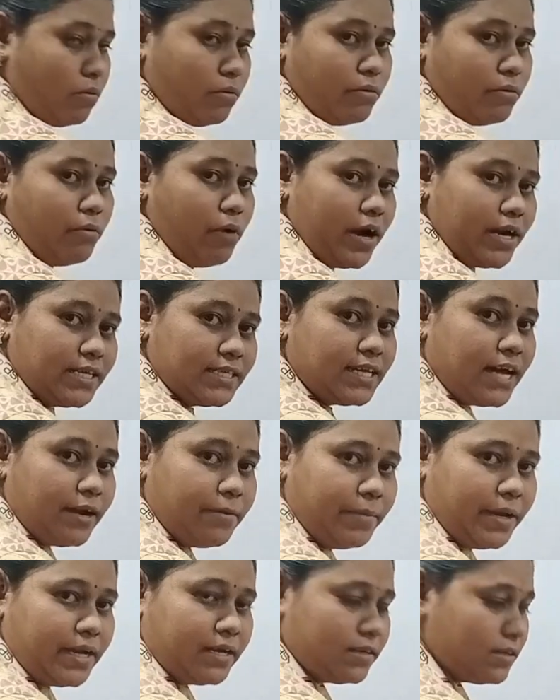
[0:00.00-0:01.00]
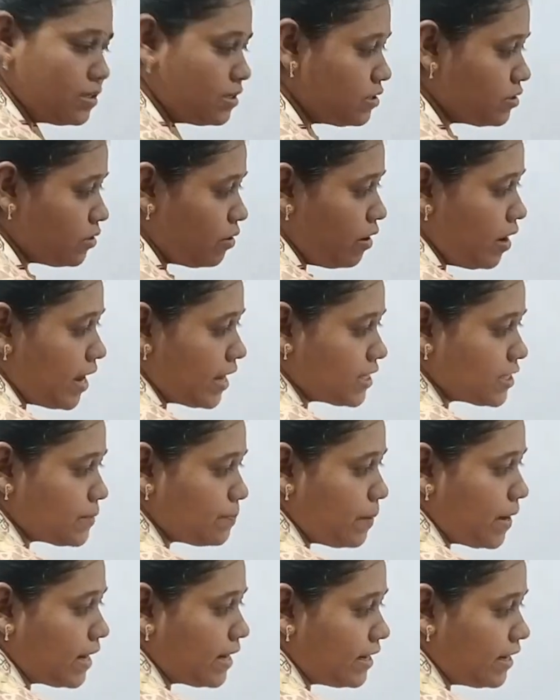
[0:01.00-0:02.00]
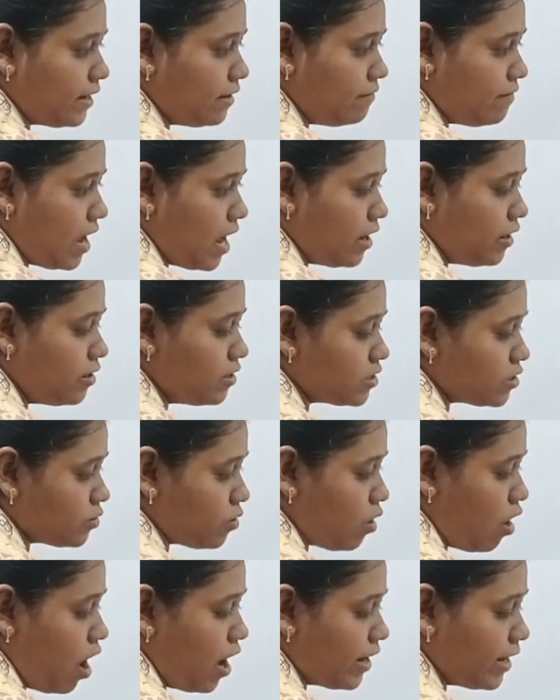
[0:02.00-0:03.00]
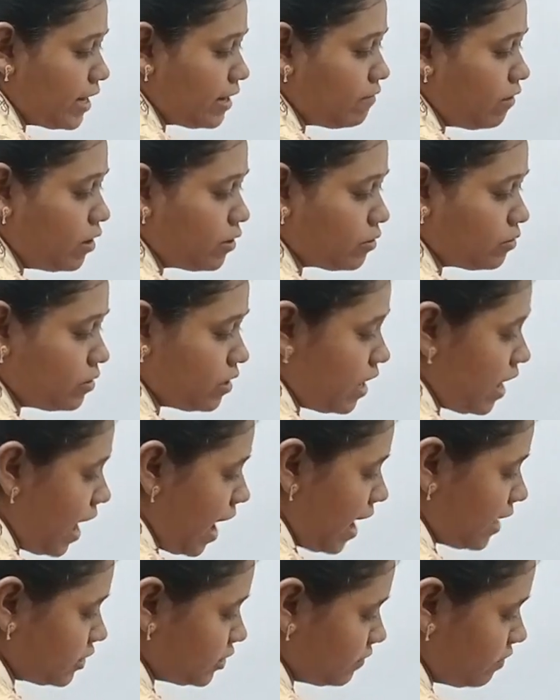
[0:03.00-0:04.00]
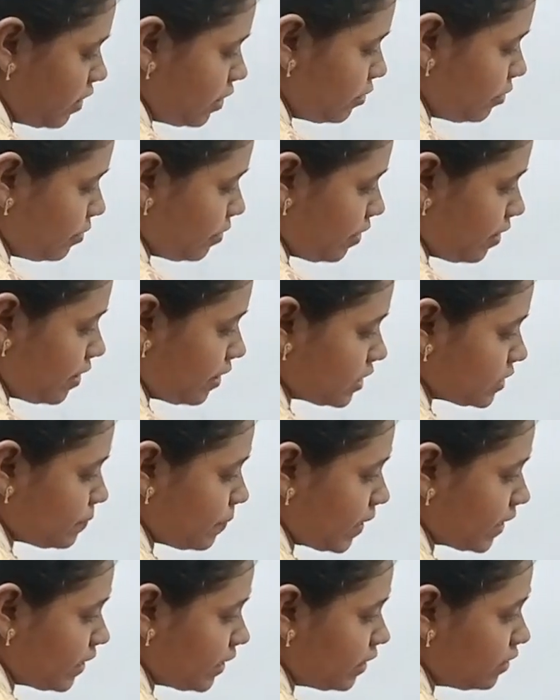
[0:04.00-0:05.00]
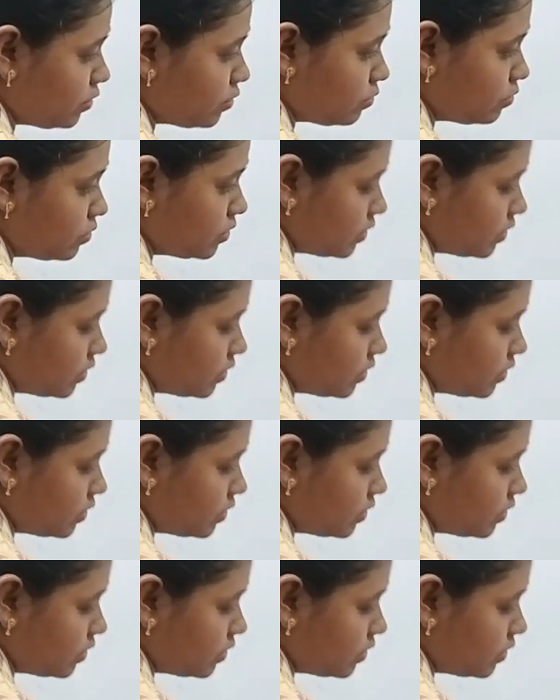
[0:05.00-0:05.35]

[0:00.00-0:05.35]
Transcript: what does that mean? So expected value is not equal to the actual value. You are expecting to